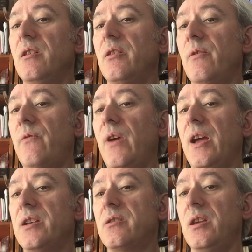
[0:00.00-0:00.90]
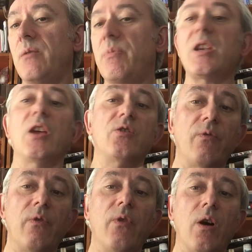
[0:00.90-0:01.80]
that affect the potential
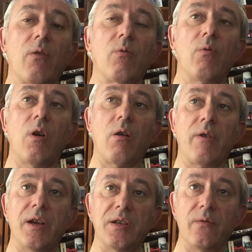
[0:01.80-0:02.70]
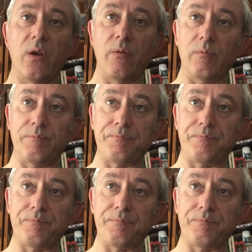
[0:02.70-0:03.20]
for viral RNA survival.